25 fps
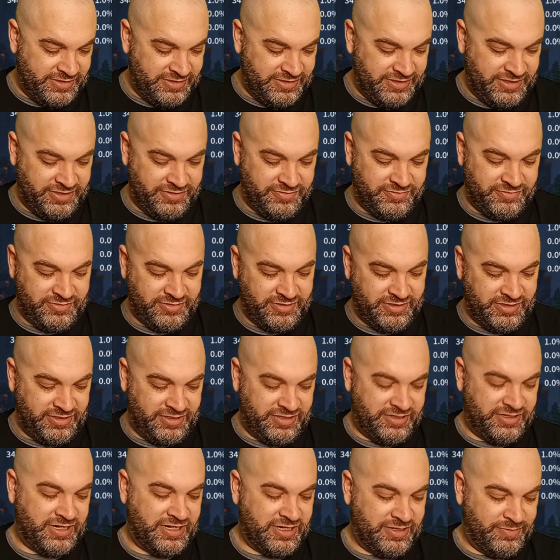you're
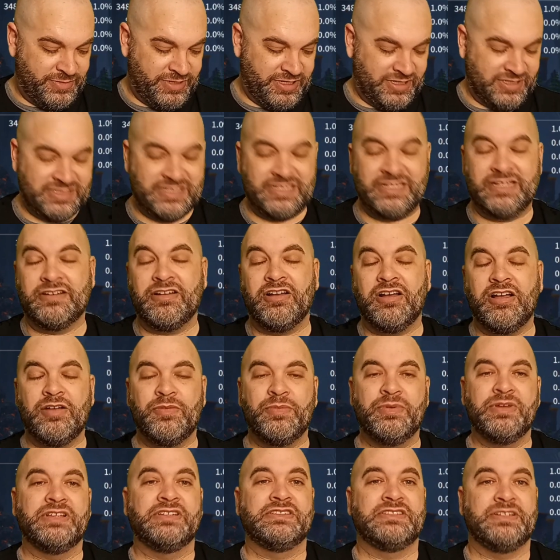not going to be able to see it
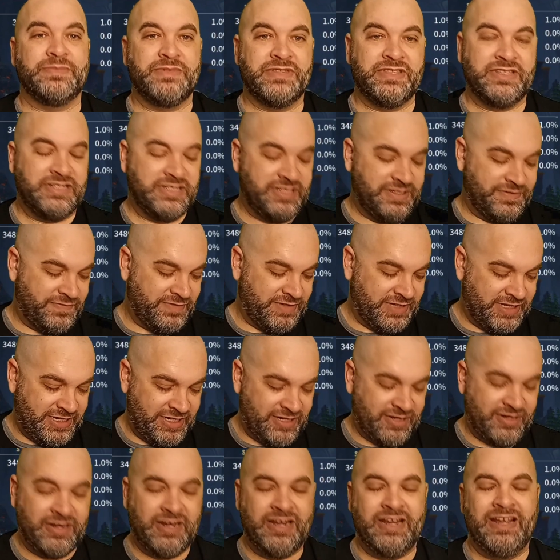all, but some of the different
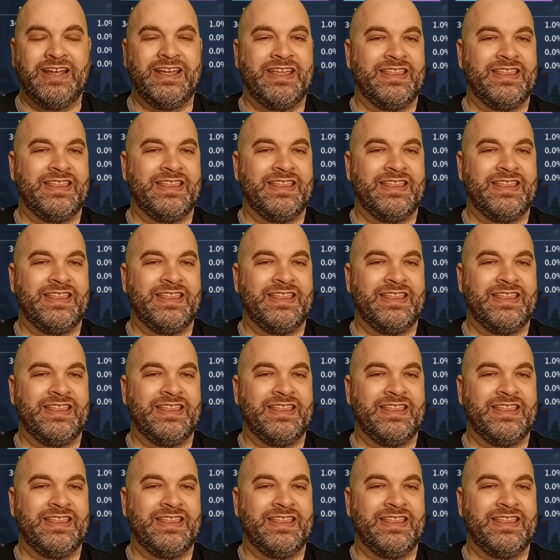gear.